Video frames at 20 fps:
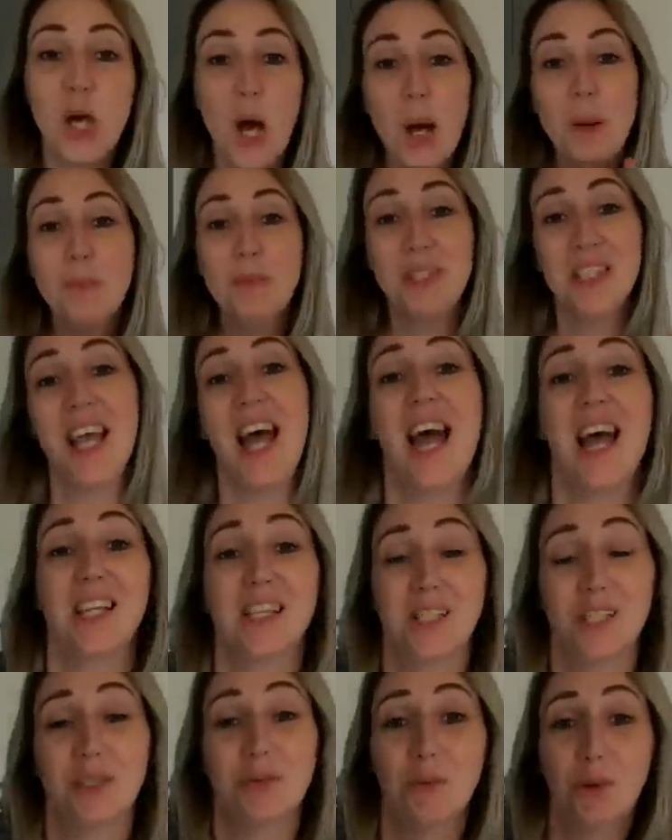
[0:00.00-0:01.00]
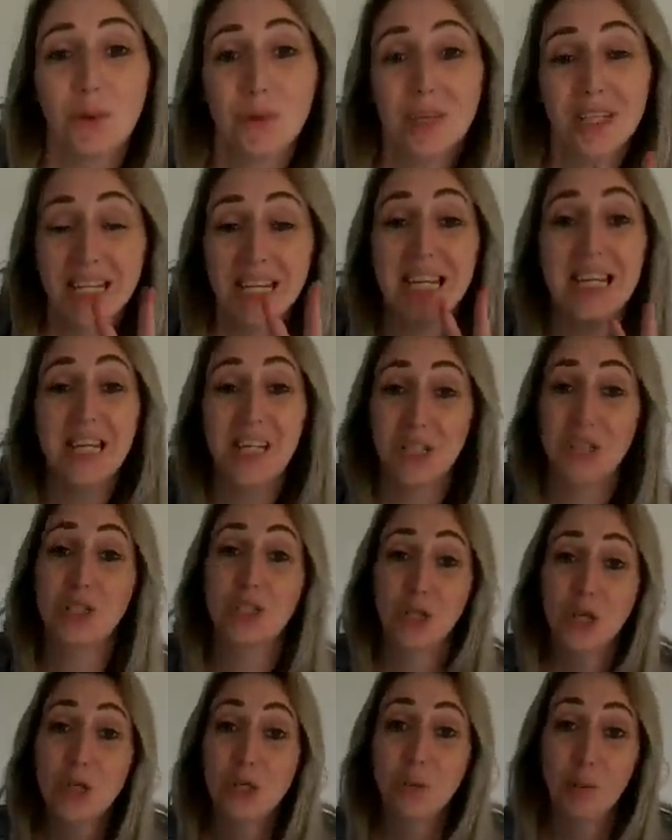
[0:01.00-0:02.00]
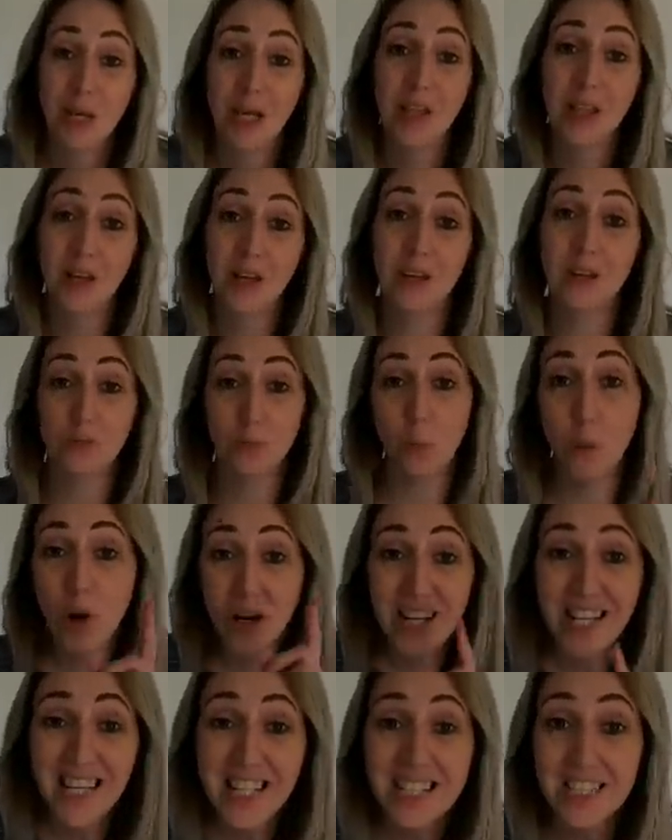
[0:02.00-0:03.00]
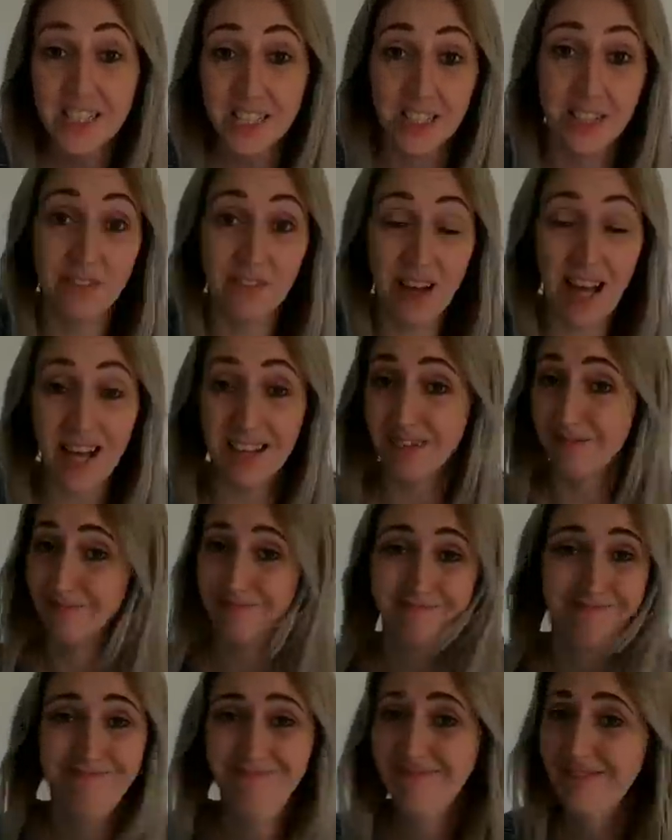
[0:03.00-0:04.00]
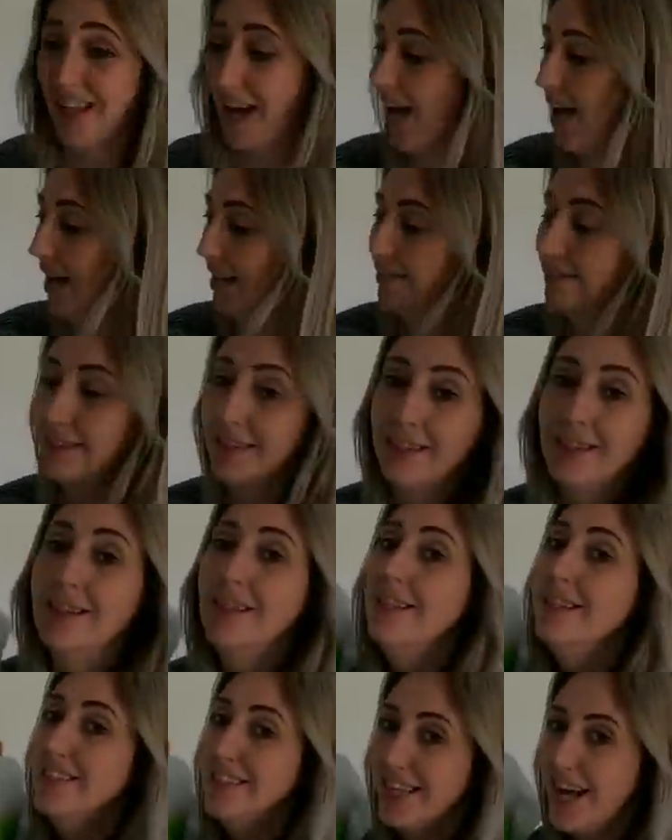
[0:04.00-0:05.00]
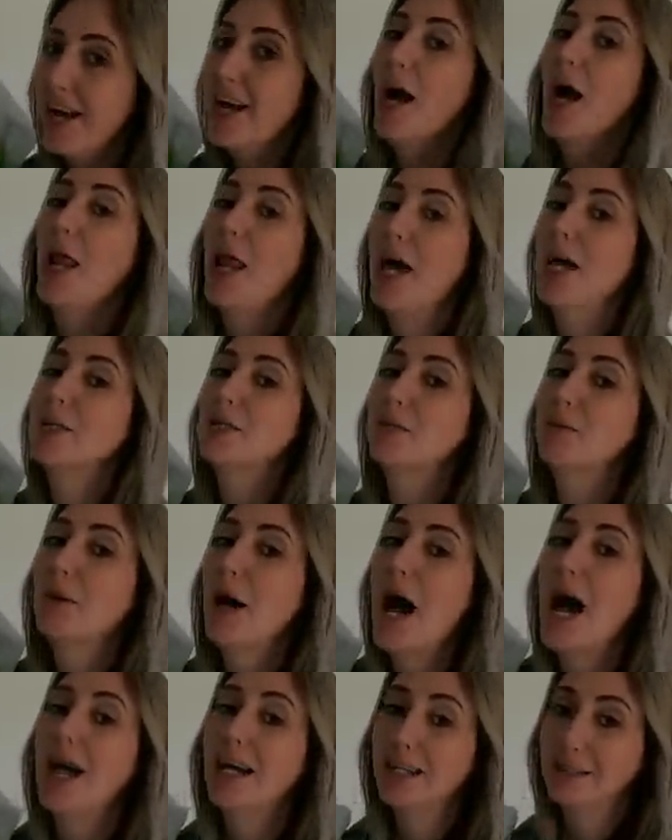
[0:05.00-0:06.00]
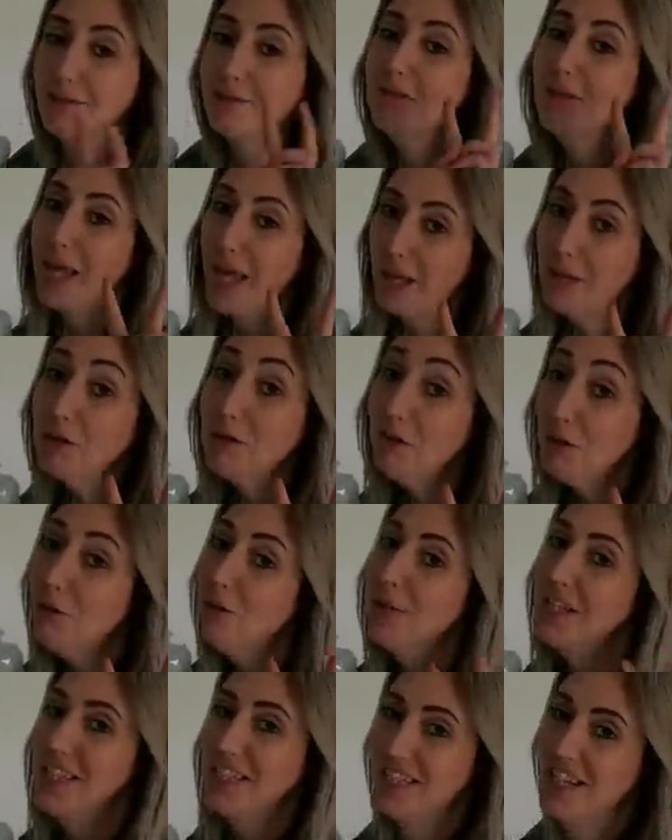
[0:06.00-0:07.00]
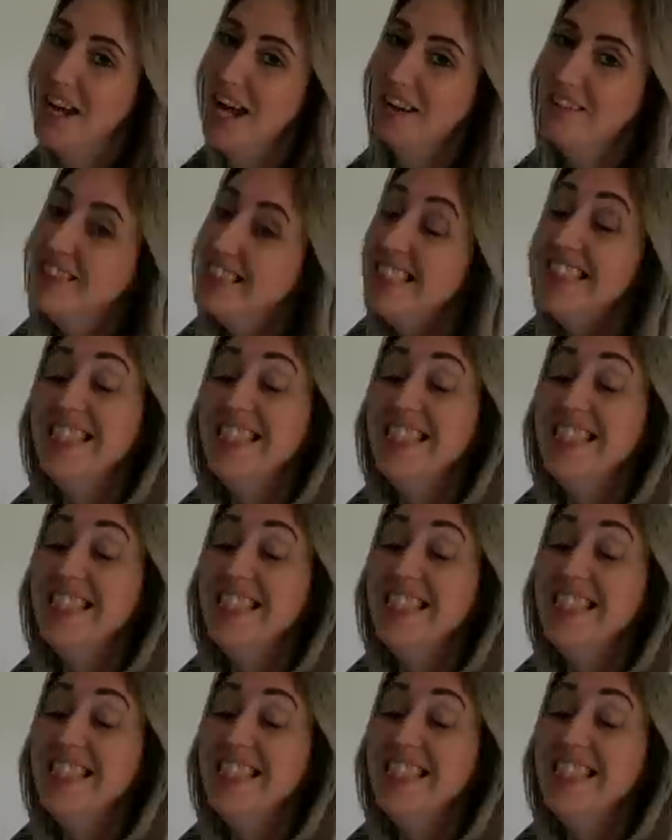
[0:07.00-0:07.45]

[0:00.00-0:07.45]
Tom said you only need two pillows, one each in the van. No, so I've got an extra pack. We get two each now.